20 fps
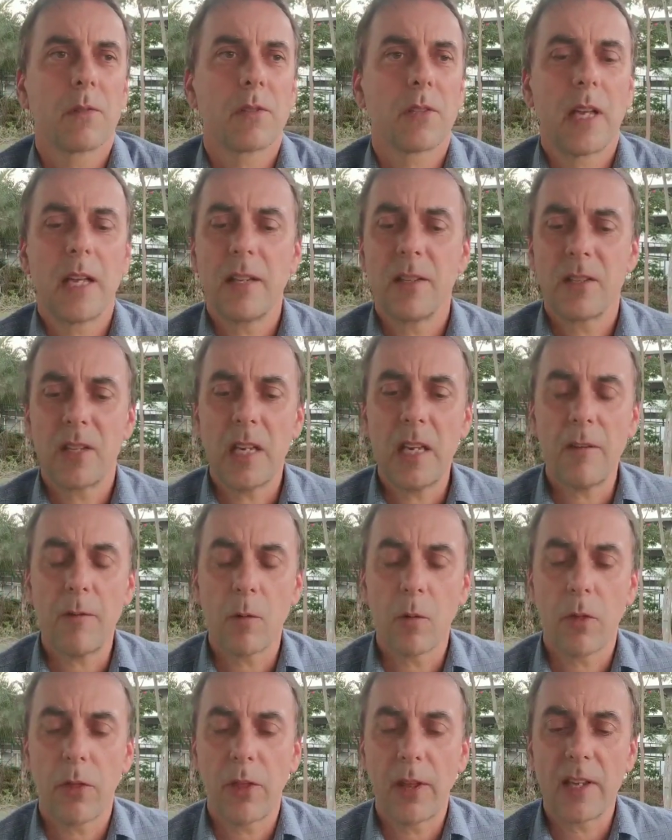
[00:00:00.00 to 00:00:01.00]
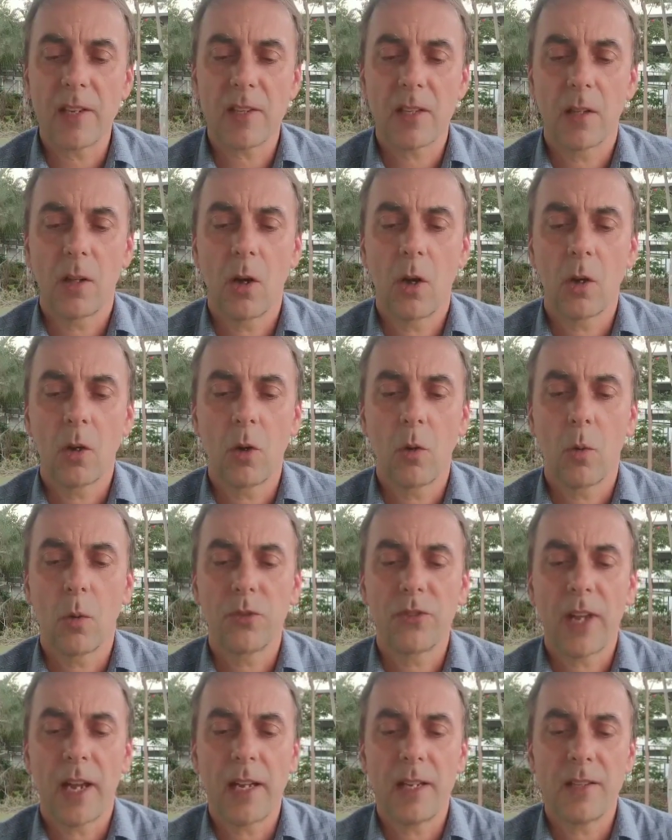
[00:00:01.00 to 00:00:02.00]
sends evil things along, who
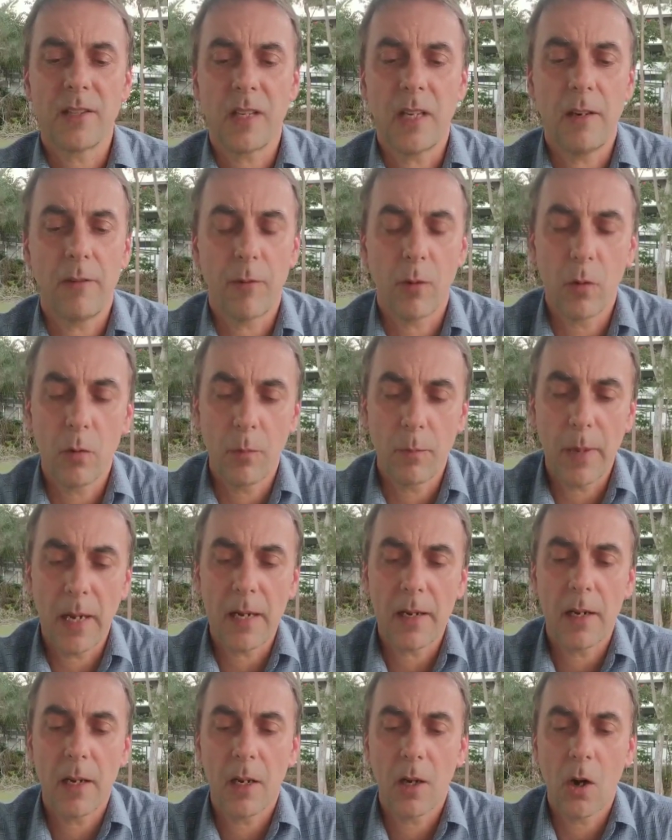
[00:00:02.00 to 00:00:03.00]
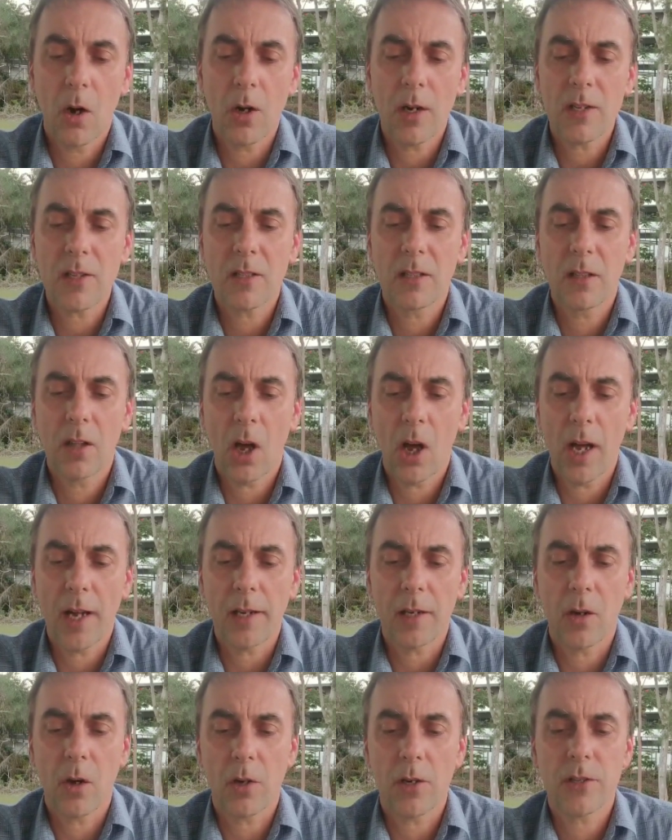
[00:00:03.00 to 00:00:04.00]
ordains evil, but God is
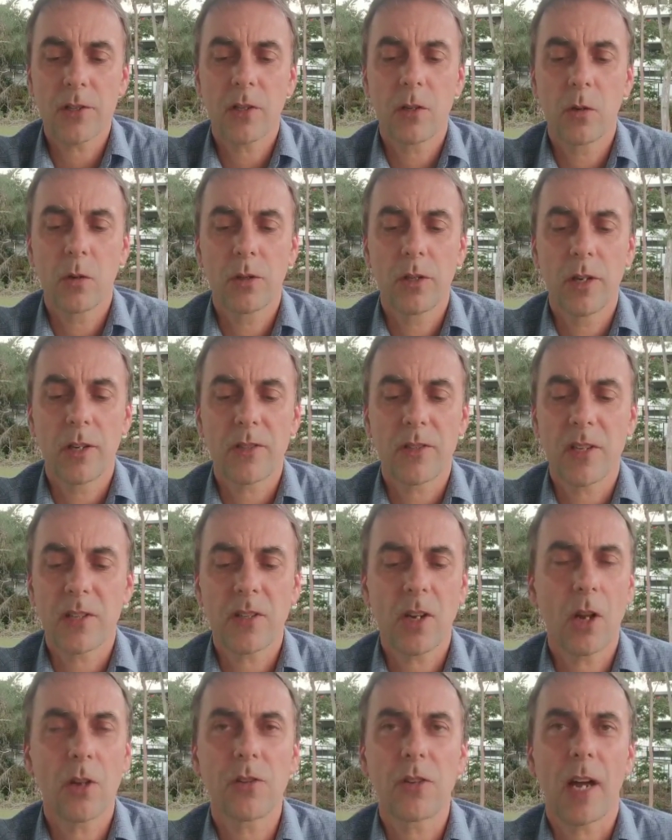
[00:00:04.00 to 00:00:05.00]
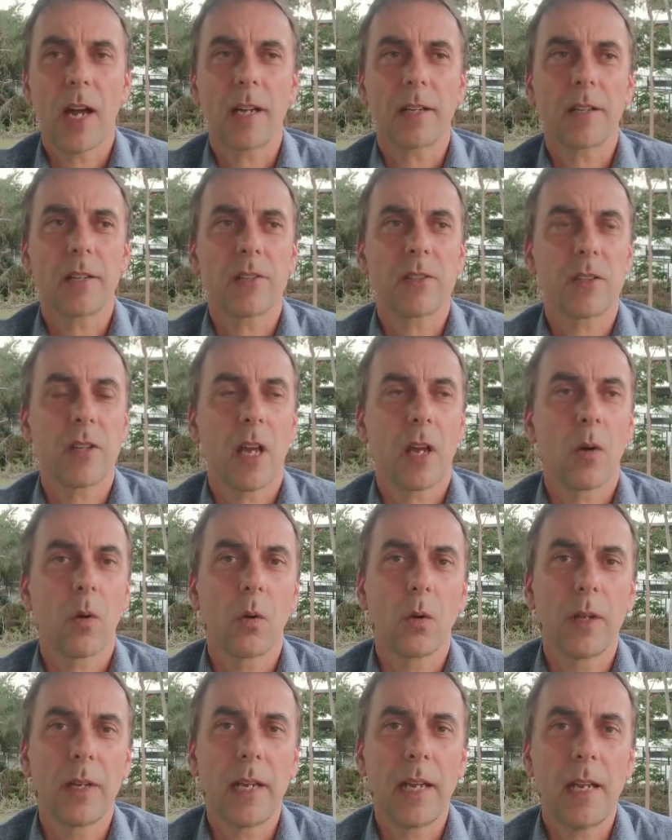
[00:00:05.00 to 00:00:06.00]
light, God is goodness. There's no darkness at
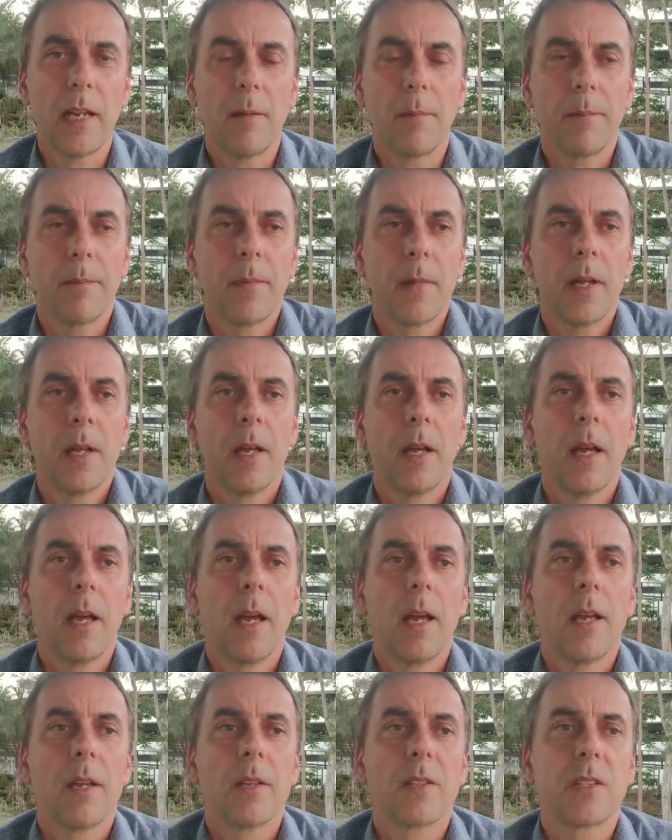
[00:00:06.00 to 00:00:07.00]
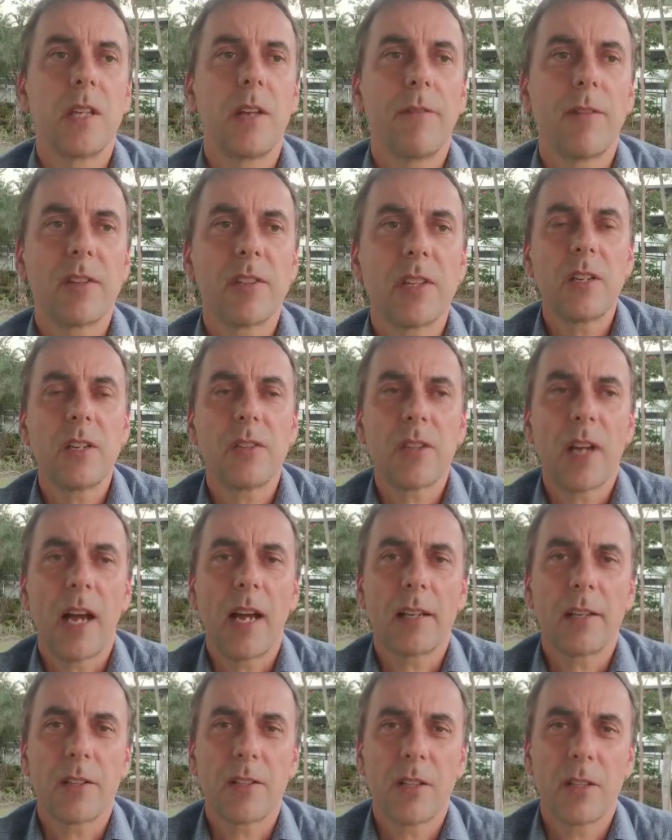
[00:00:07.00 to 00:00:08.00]
all in him. See, any
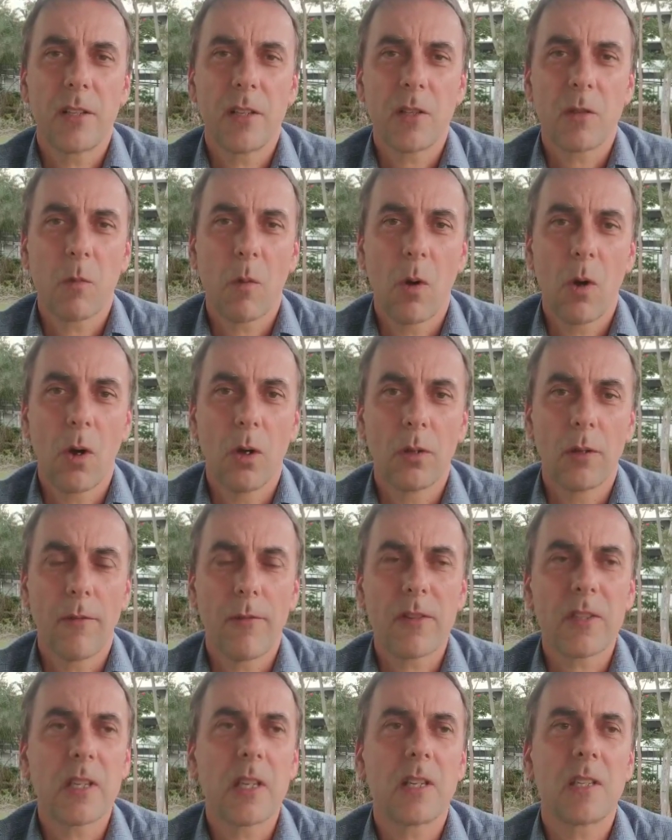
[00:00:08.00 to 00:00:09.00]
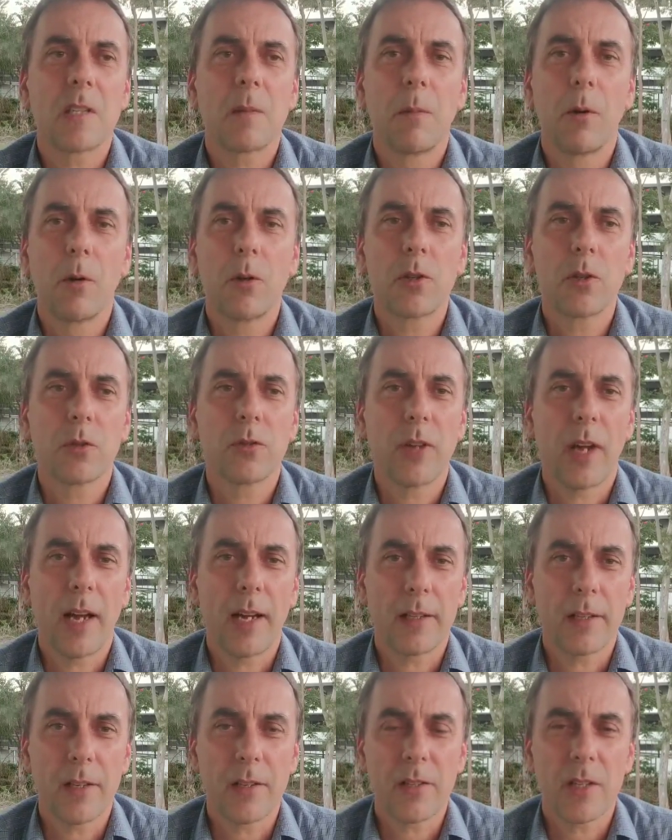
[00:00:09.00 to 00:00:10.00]
darkness in this world, if there's any spiritual
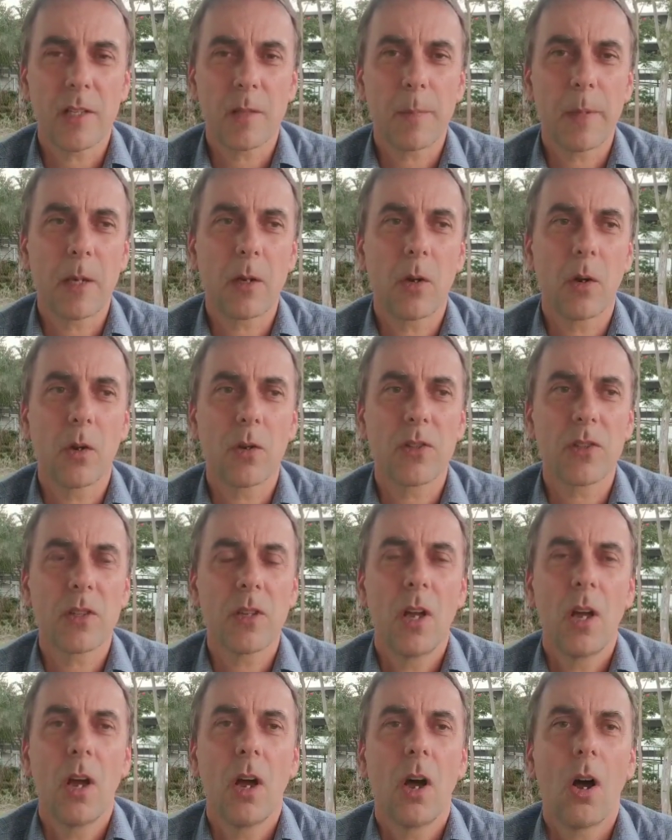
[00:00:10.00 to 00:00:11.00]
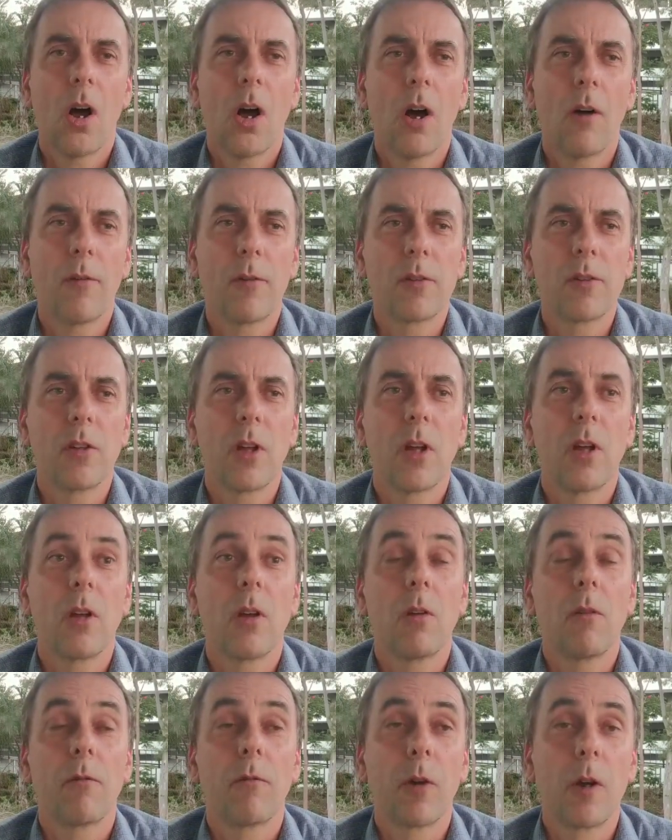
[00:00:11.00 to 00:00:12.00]
darkness, it's because of a
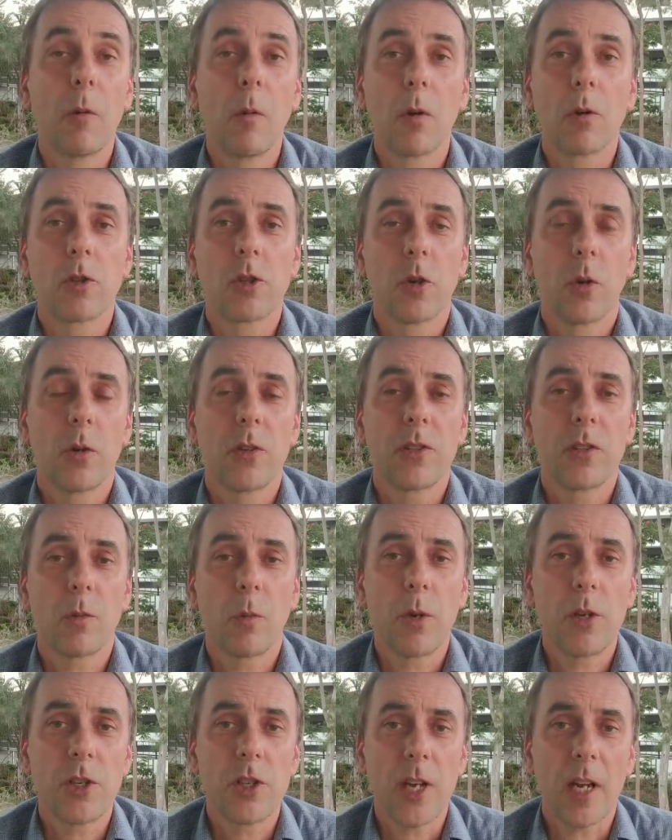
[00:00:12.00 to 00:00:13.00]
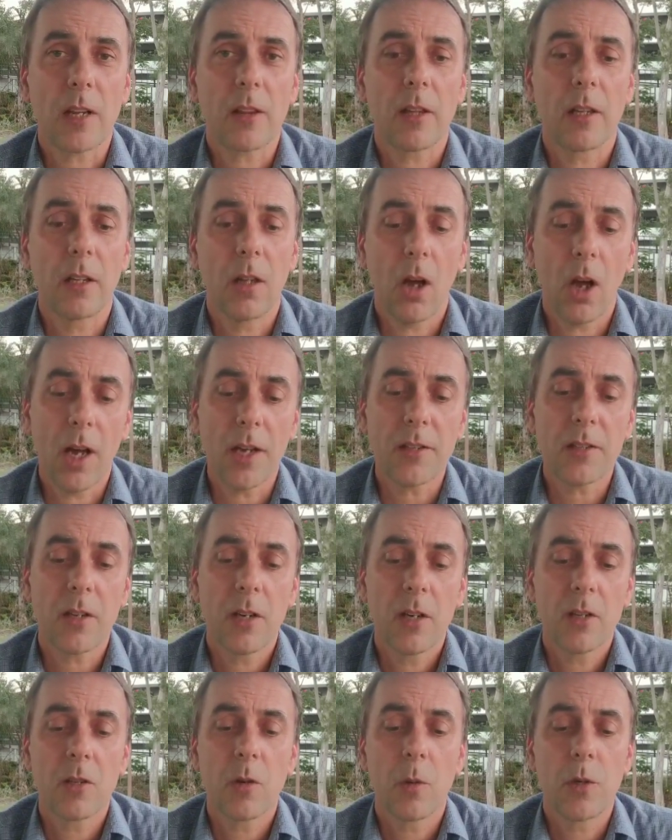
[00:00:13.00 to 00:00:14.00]
free will choice to reject the light,
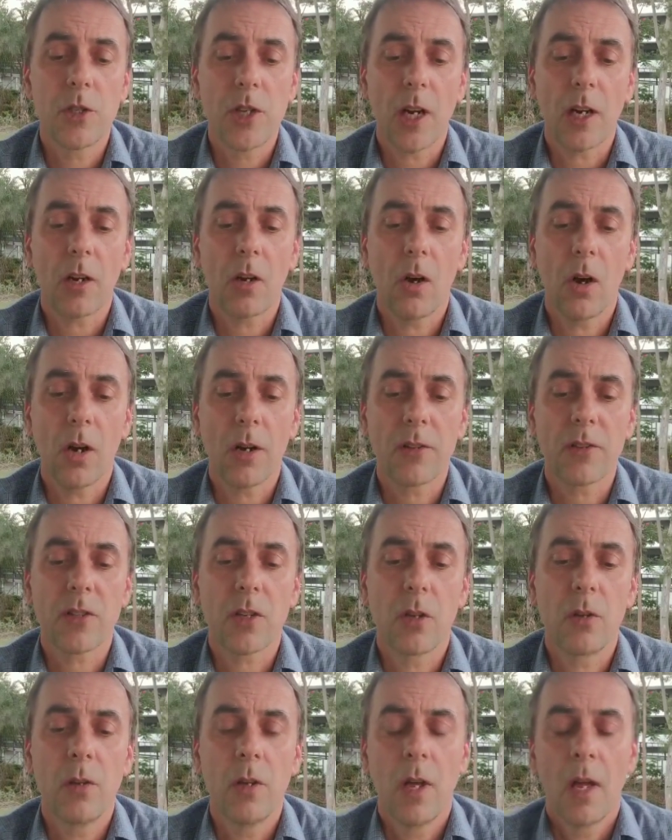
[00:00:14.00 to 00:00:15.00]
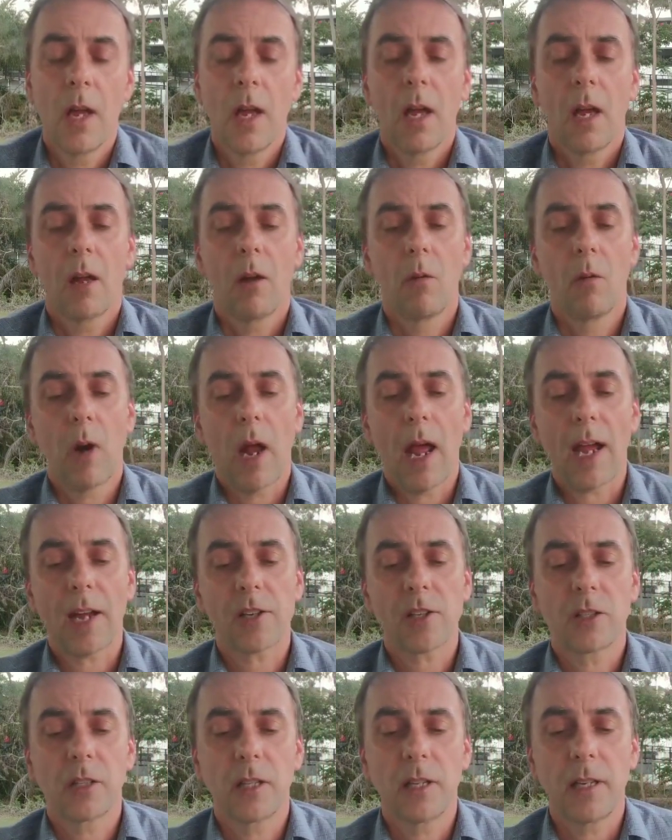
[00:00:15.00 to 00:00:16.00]
to reject God. And so
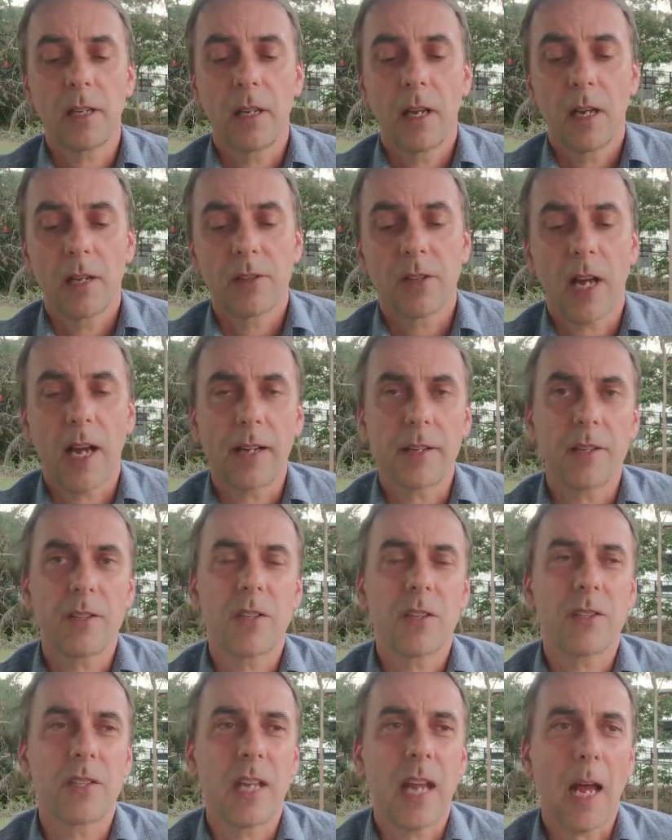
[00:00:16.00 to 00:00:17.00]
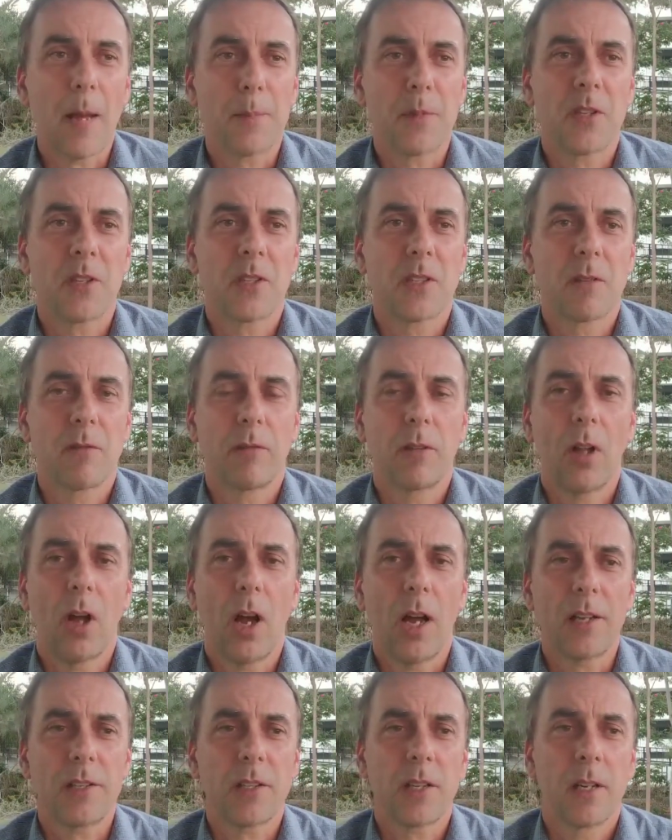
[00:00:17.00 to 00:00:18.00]
actually, darkness is the absence of
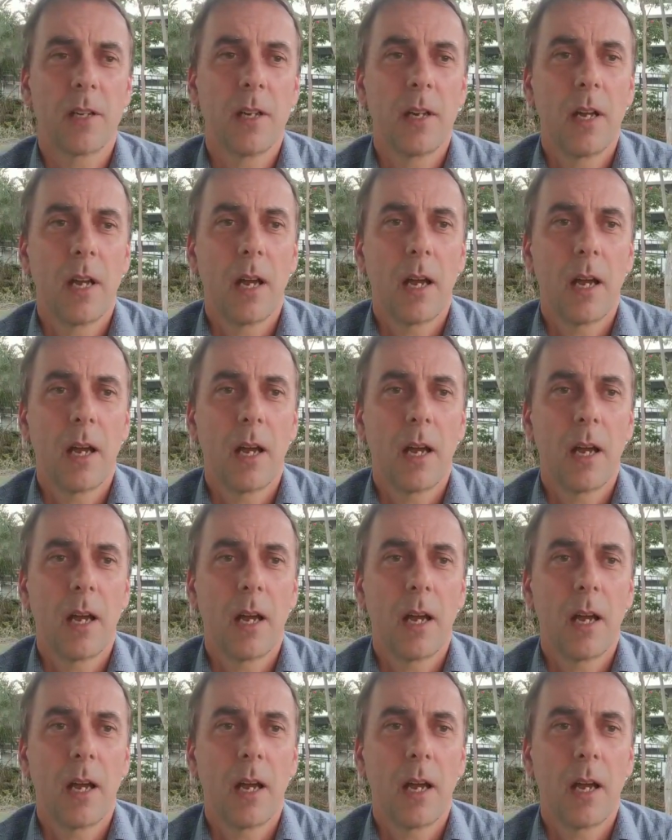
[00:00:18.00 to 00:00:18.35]
light.